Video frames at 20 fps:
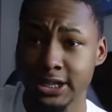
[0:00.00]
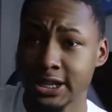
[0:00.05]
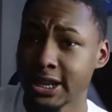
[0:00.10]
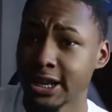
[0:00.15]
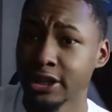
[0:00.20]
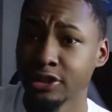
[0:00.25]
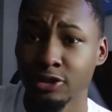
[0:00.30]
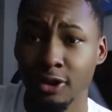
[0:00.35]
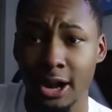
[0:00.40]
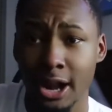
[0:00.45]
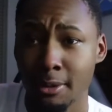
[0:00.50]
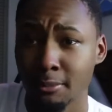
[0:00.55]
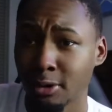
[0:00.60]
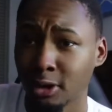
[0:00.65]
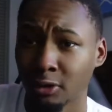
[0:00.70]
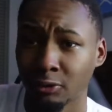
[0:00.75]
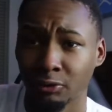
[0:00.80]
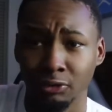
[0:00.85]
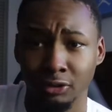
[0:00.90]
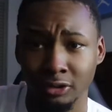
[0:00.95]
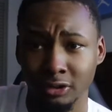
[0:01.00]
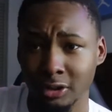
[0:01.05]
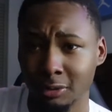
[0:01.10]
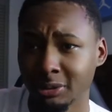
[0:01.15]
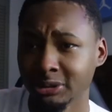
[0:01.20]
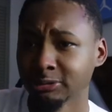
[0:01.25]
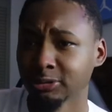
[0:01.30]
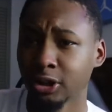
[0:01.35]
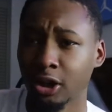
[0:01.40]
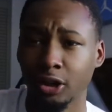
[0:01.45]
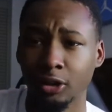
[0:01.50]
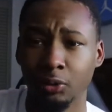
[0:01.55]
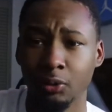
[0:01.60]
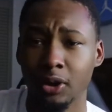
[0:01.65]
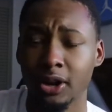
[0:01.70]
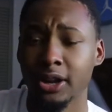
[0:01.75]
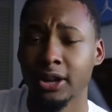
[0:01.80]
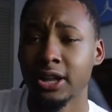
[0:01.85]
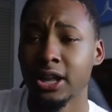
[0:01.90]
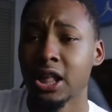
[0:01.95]
He tore that motherfucker up. He was the only
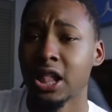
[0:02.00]
one.